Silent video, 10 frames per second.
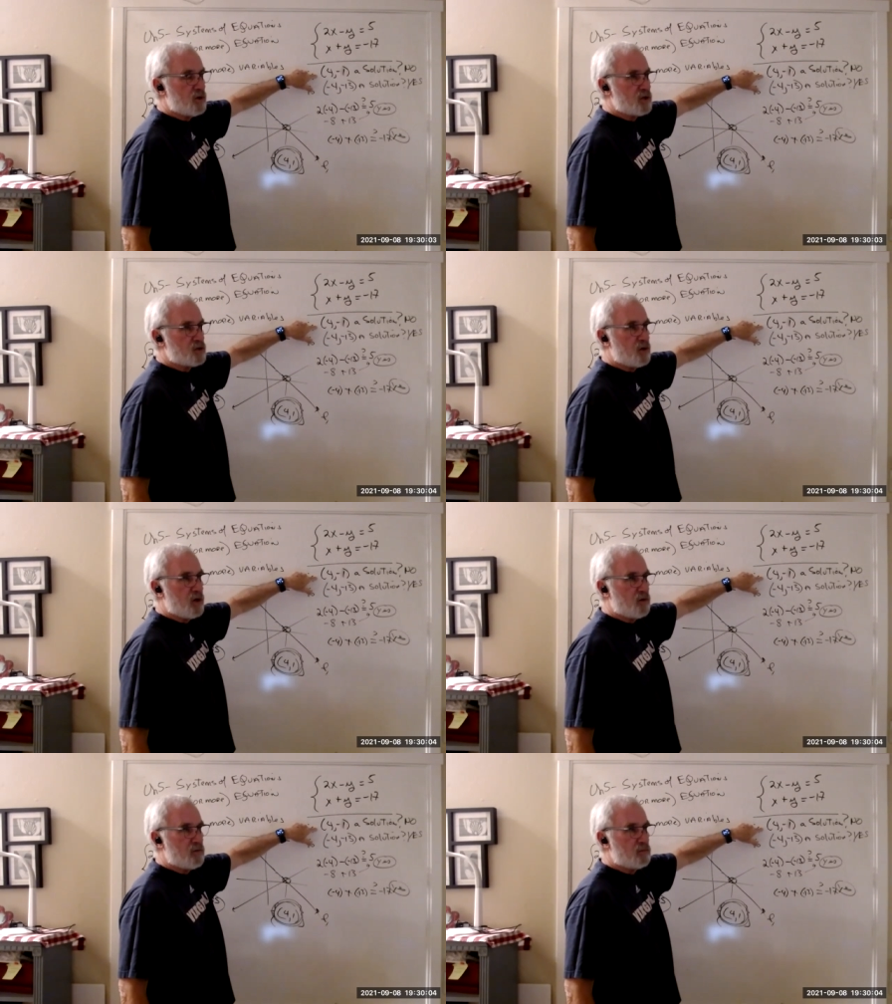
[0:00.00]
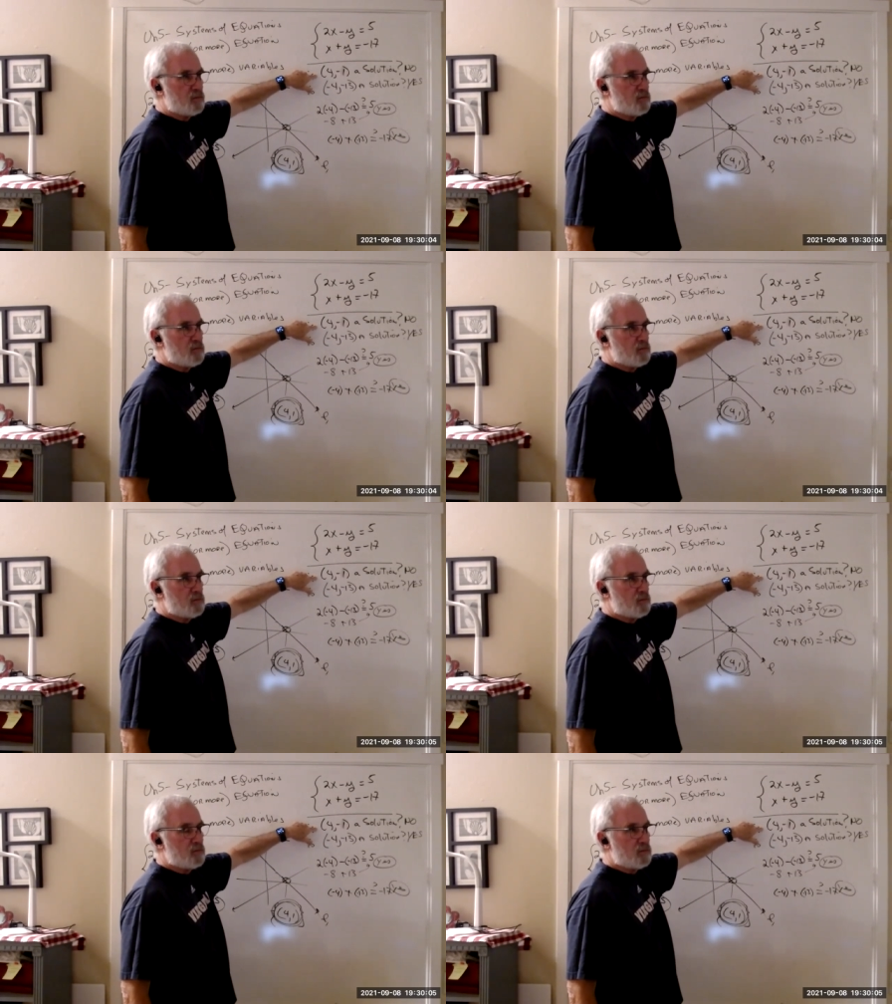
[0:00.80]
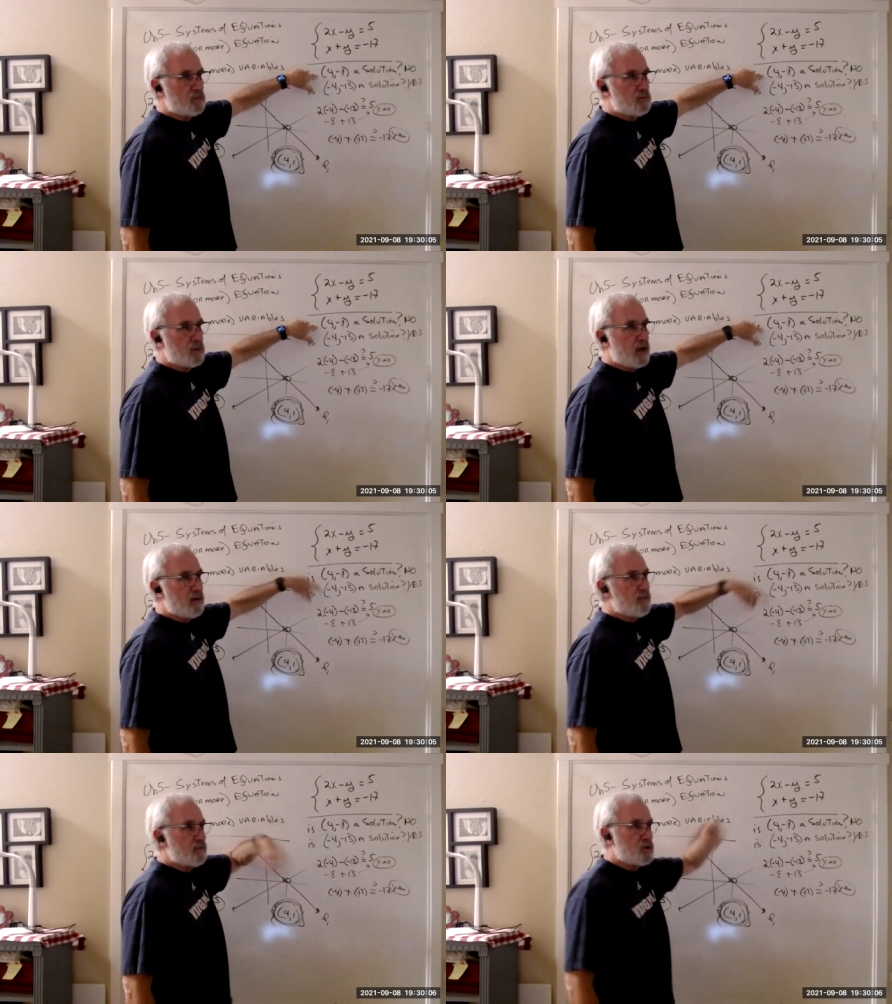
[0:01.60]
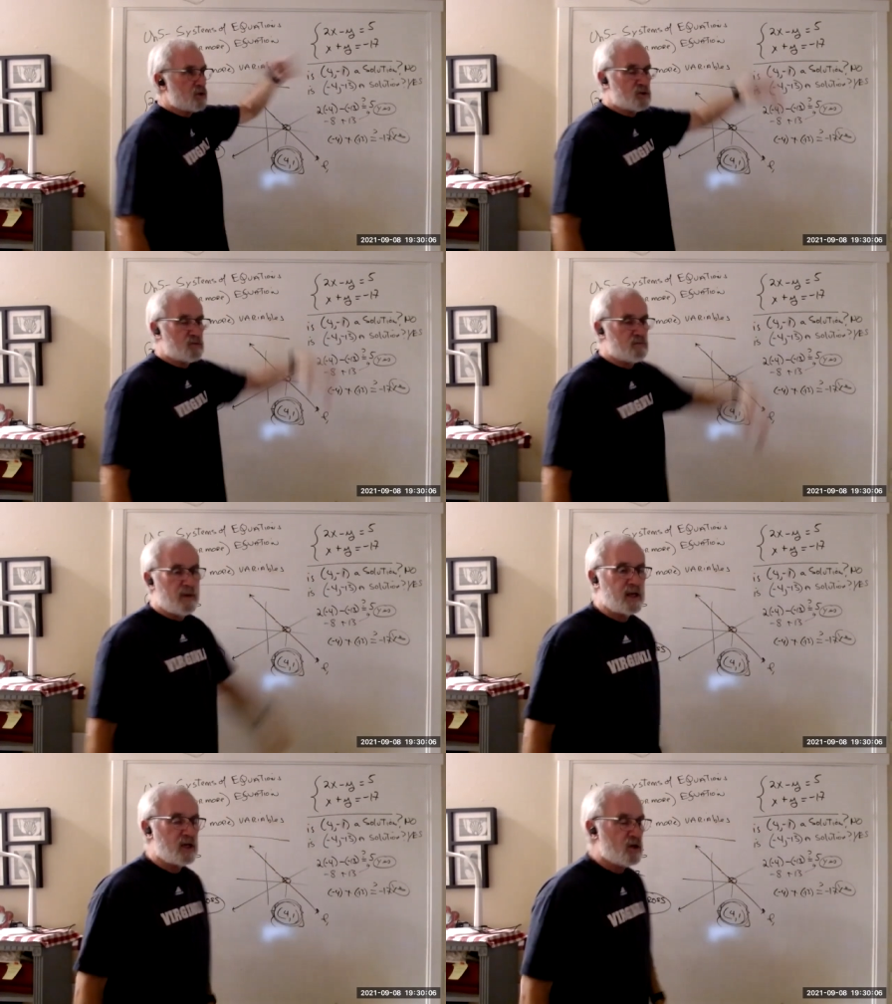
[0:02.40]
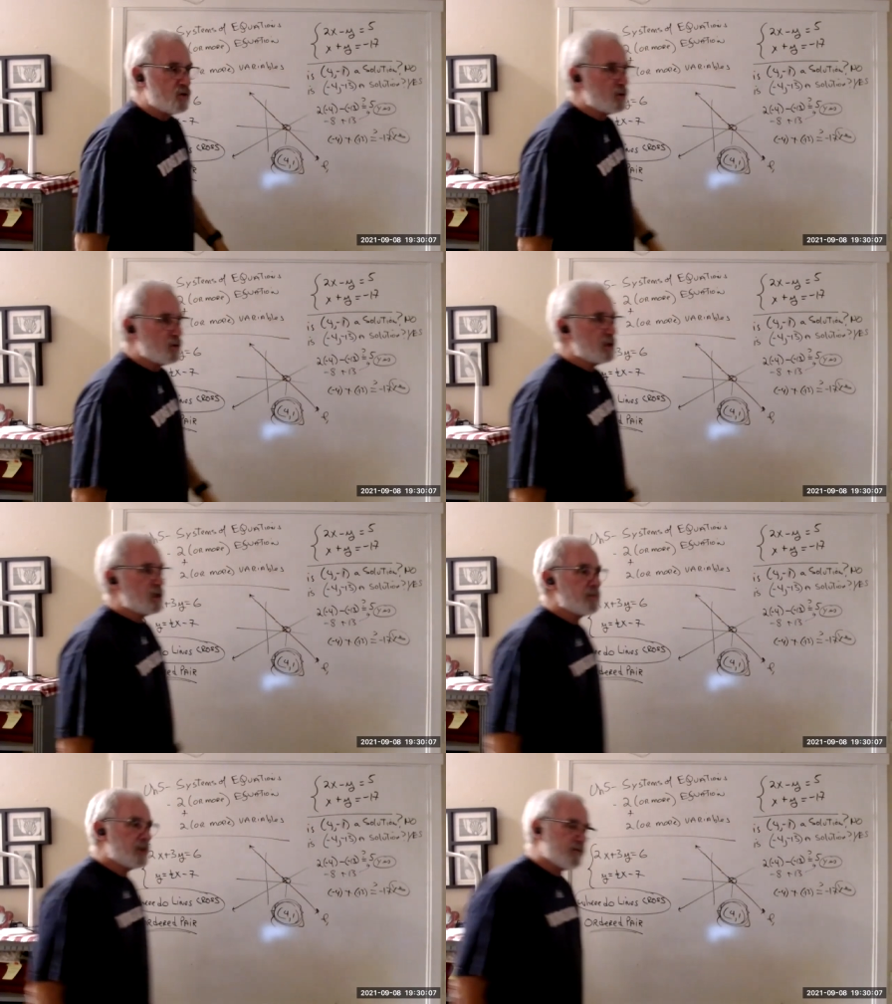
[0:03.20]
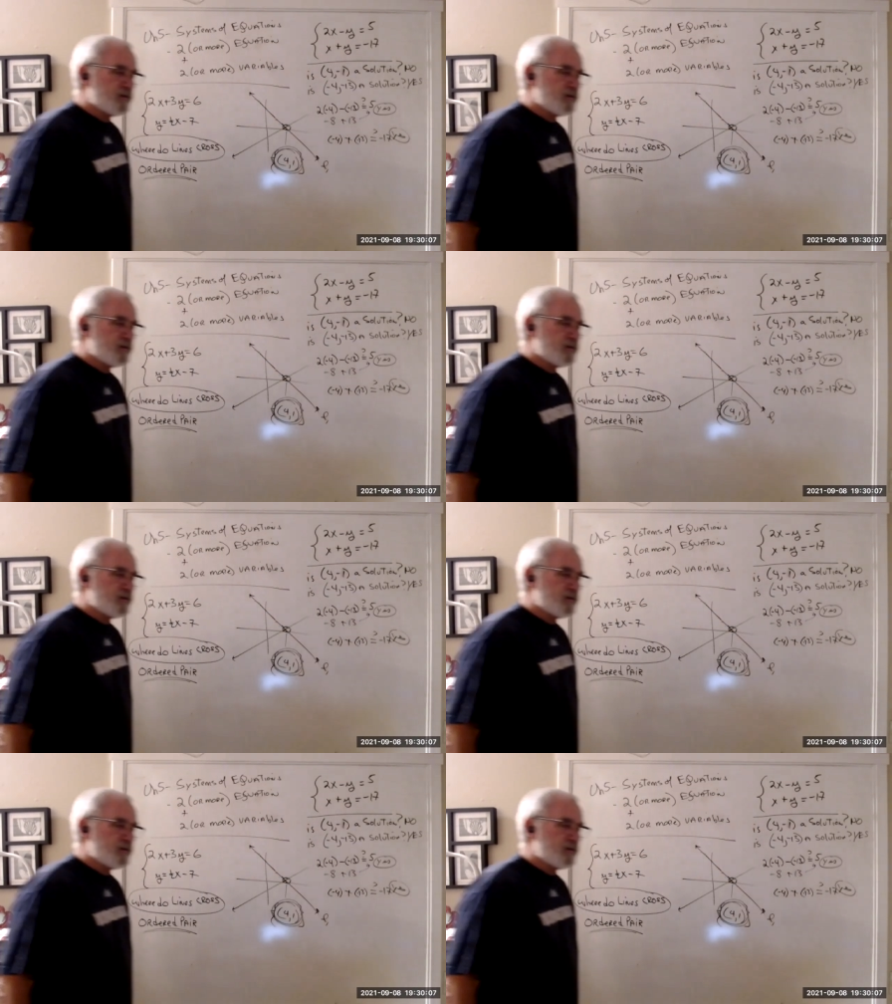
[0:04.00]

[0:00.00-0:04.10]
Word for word: Yes or no? Okay, just making you do a little bit of